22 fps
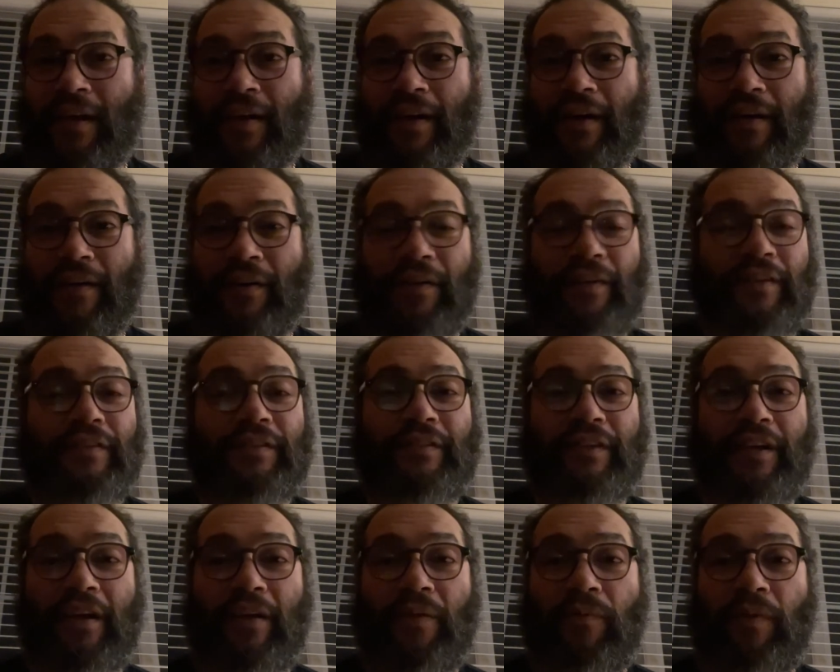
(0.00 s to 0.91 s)
I don't
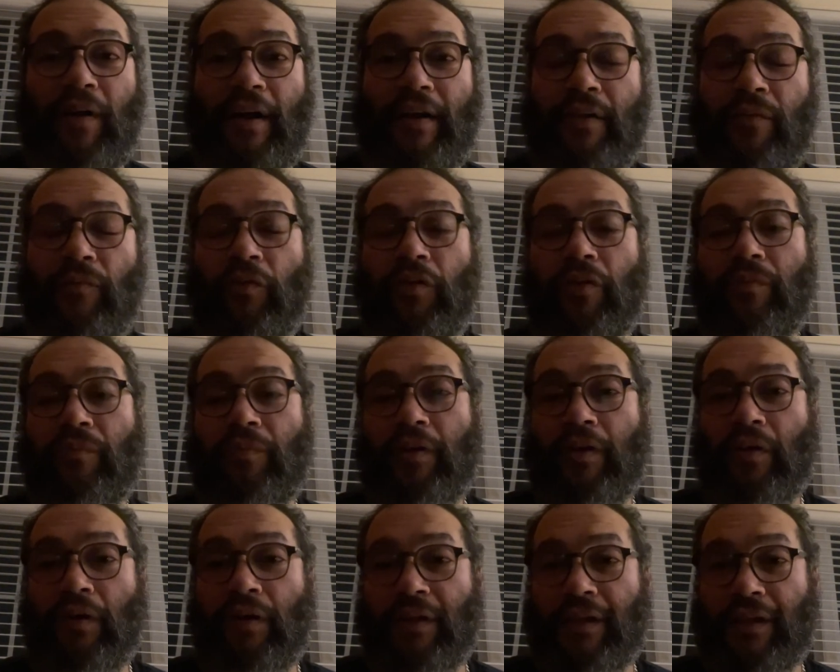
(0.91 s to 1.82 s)
understand why he wouldn't
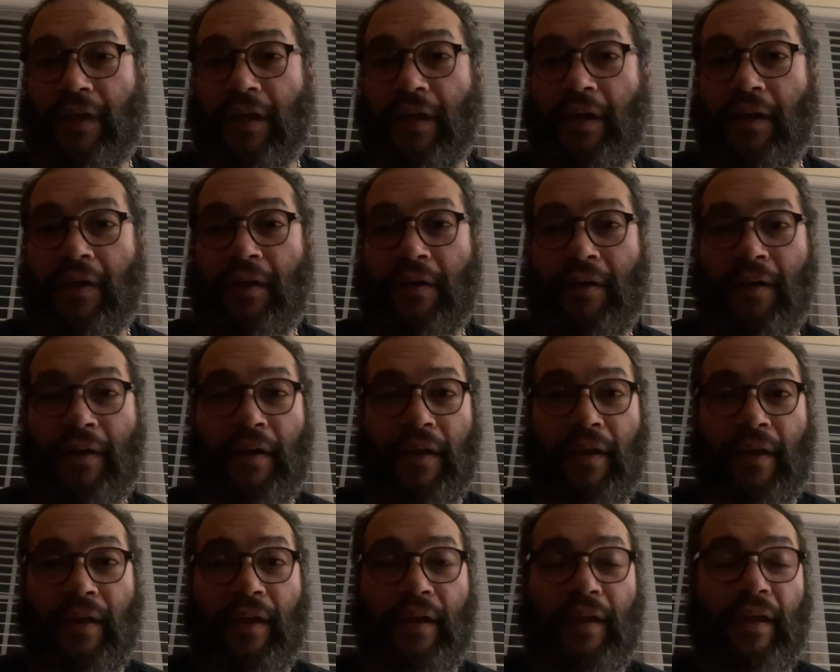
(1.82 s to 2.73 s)
be on there.
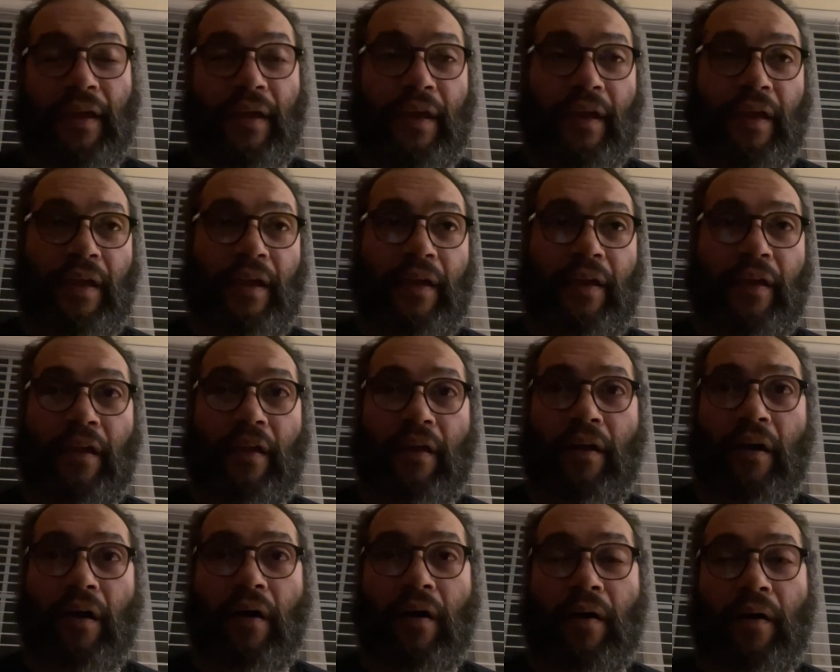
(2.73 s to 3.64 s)

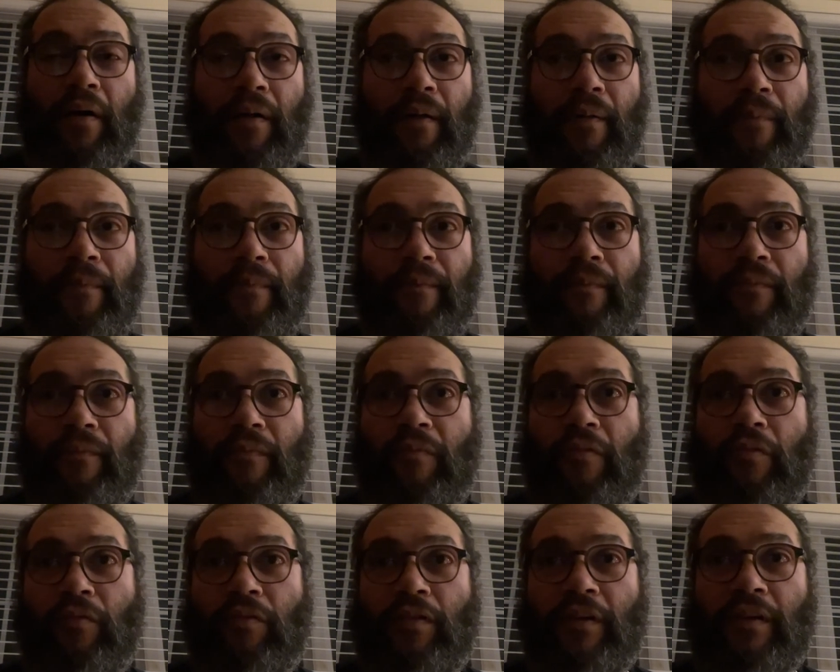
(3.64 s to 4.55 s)
He um,
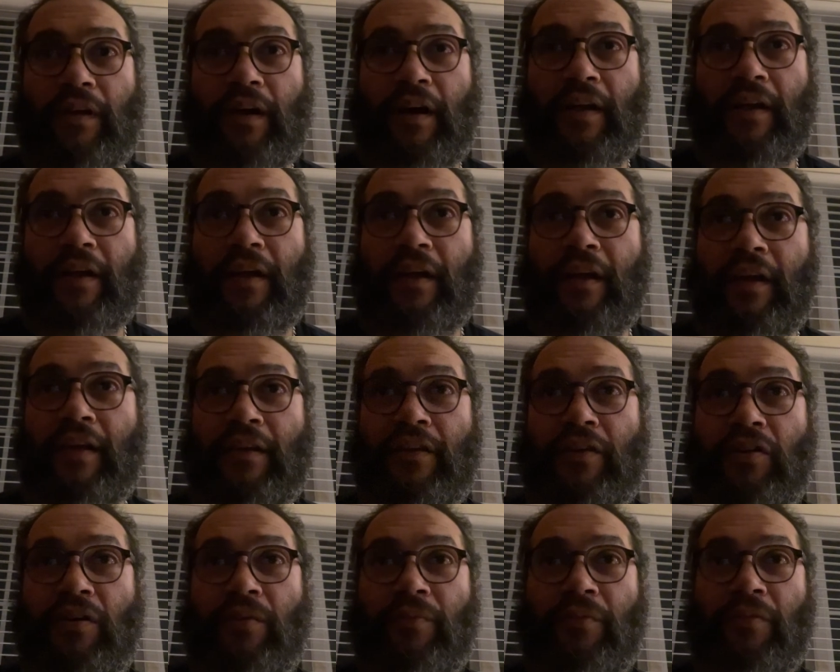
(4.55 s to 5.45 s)
wrote a lot of
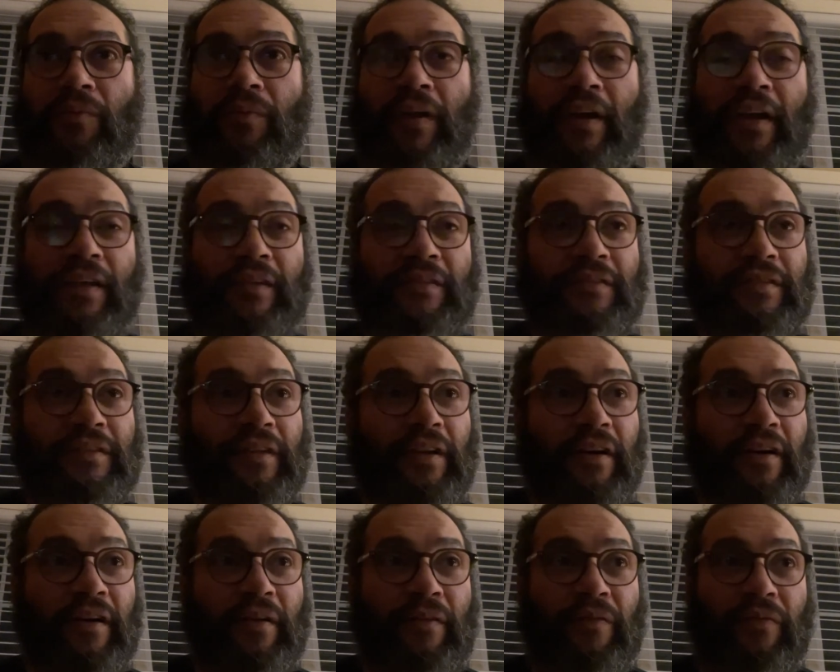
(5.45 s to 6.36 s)
NWA
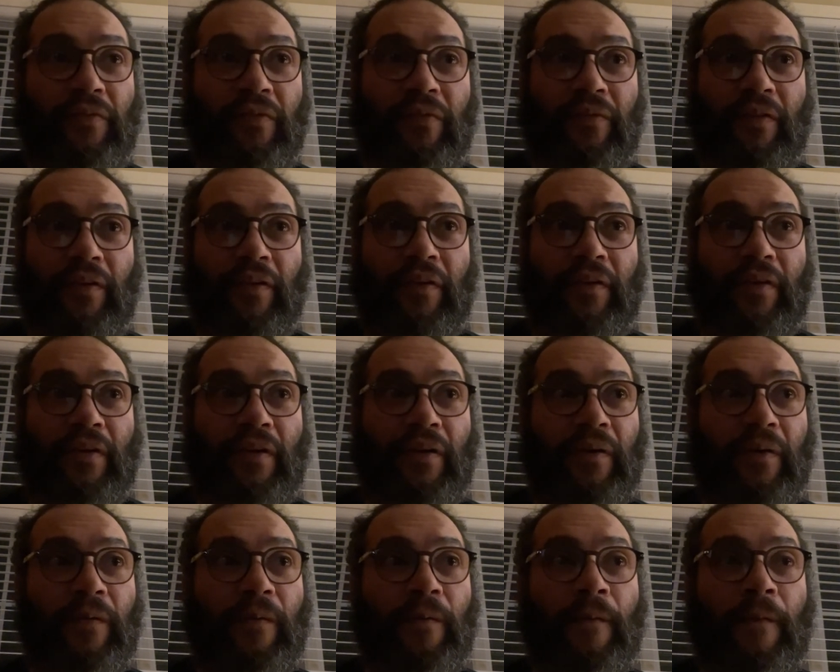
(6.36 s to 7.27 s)
stuff. You
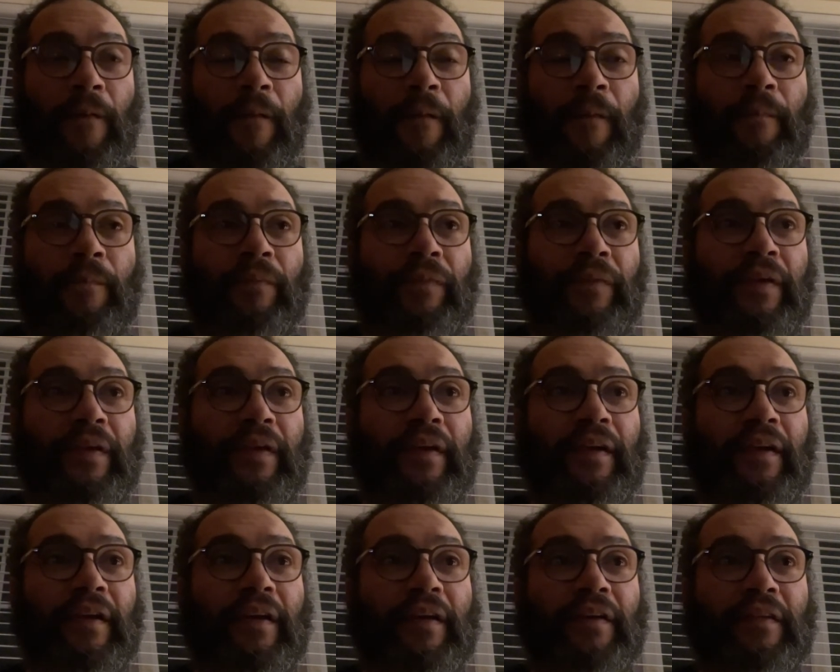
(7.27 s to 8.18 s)
know,
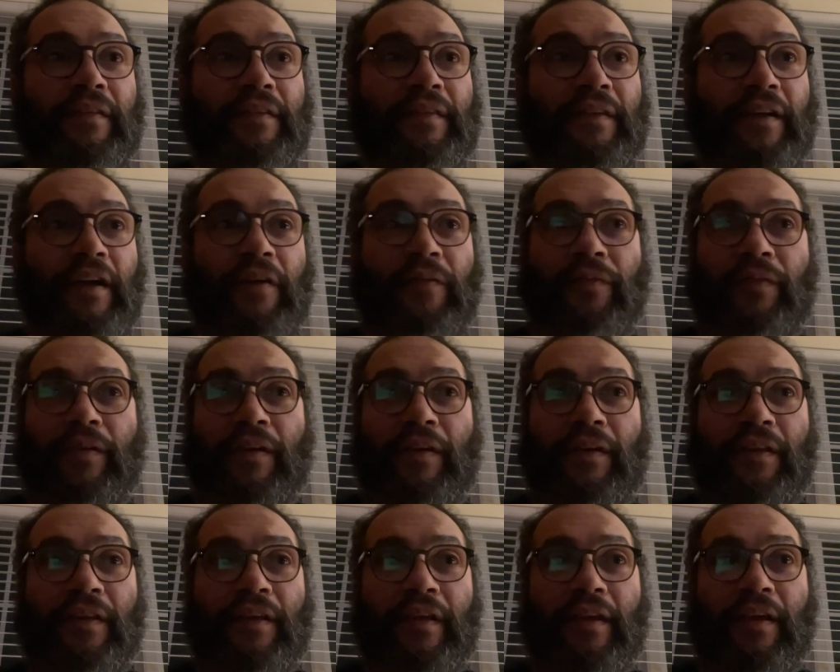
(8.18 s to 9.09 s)
he is
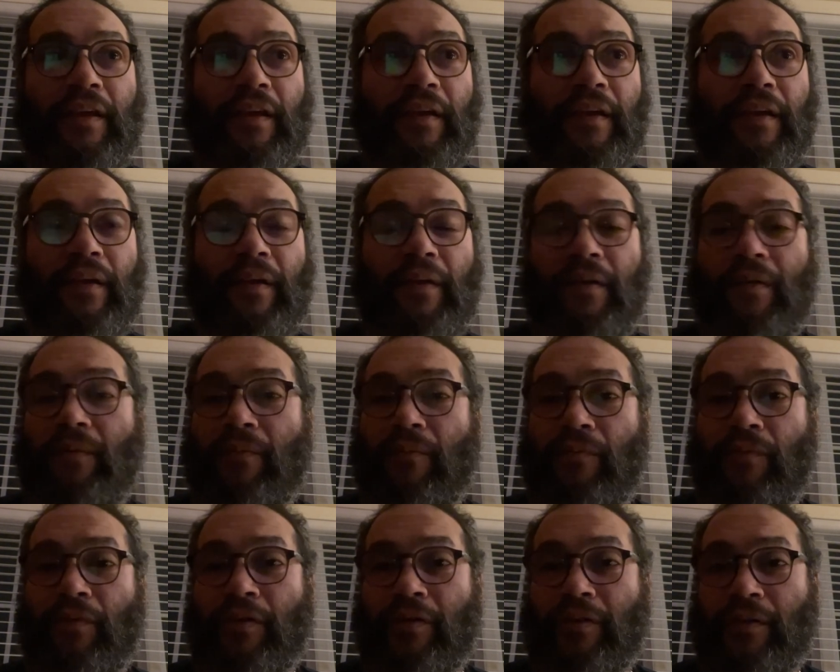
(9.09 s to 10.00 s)
definitely
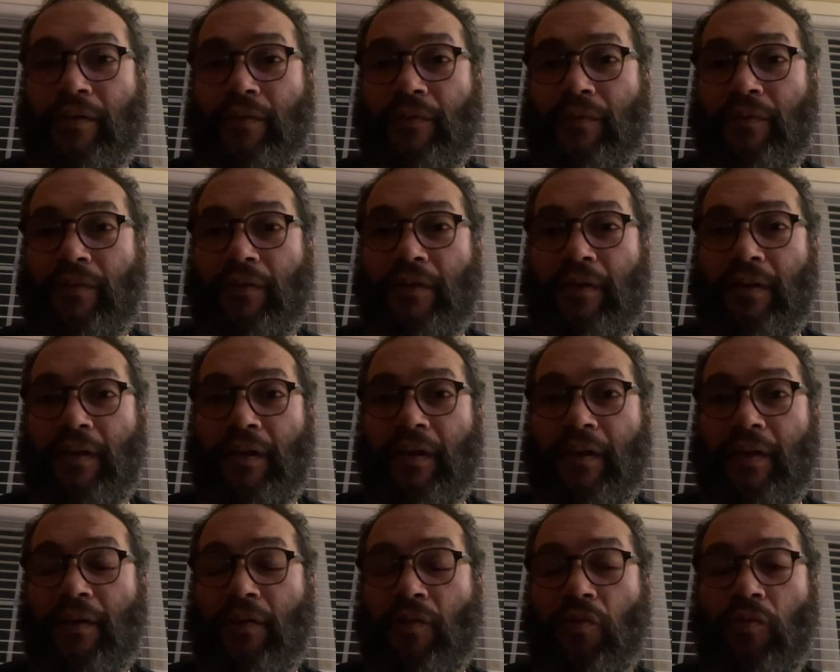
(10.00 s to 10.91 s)
one of
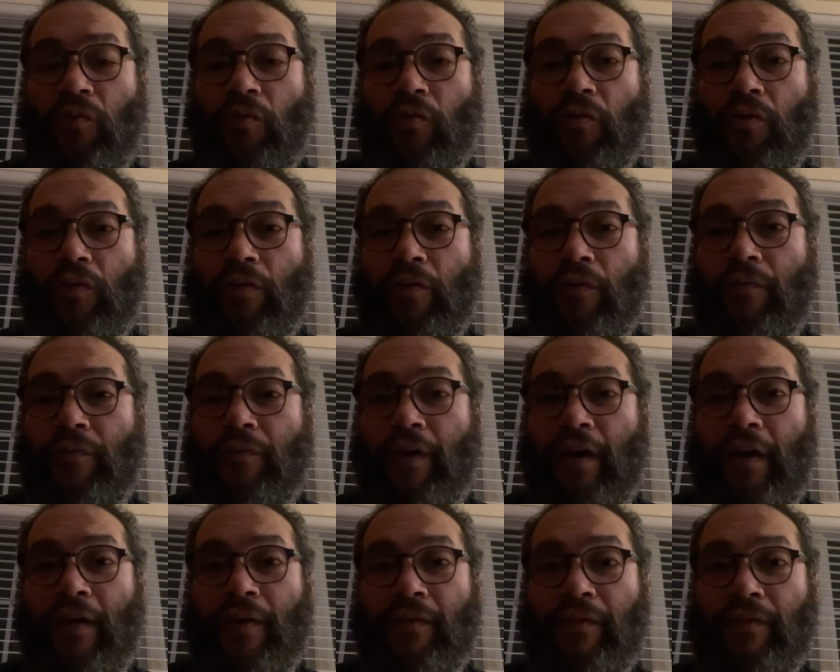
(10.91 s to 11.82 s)
the core
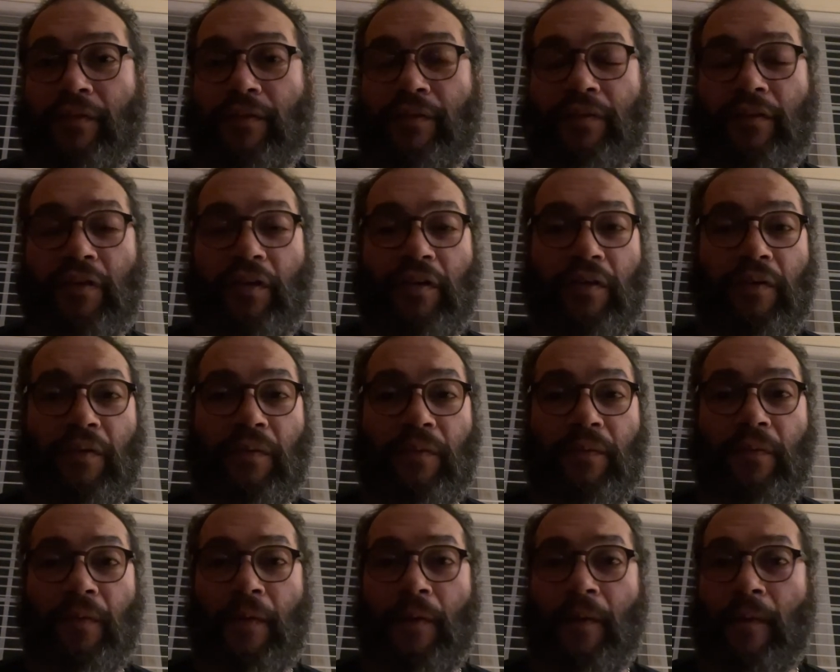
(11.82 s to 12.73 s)
founders
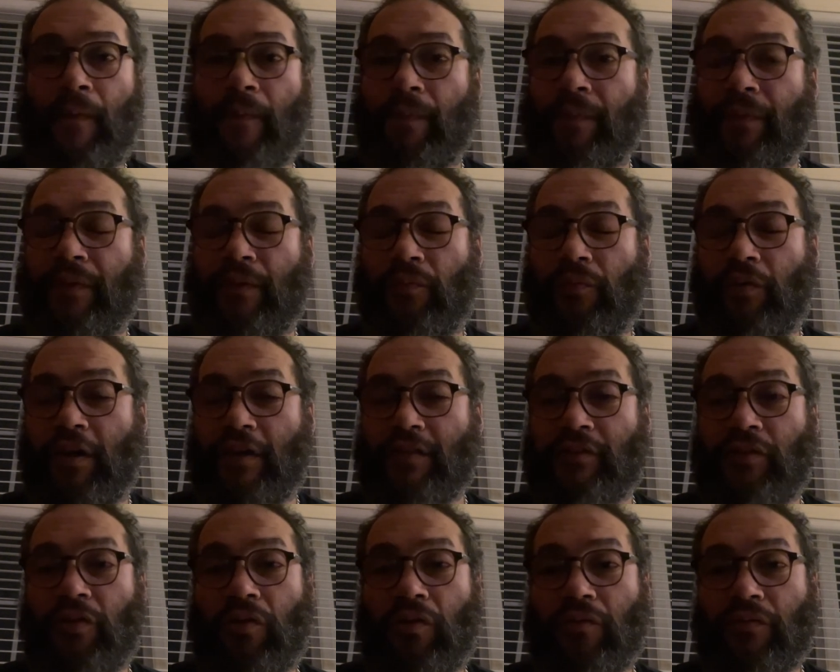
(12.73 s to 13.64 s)
of the
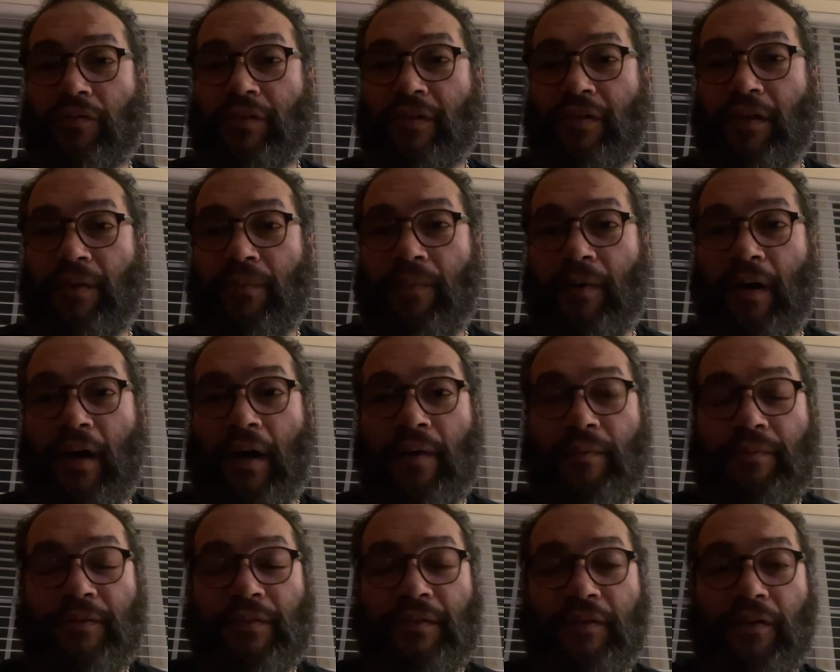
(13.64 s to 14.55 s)
West Coast hip
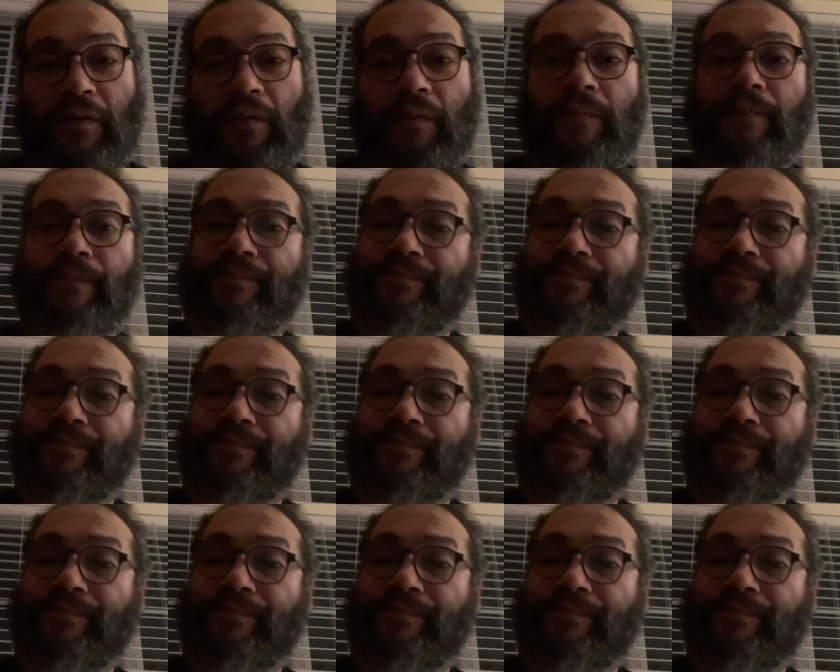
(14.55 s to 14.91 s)
hop. So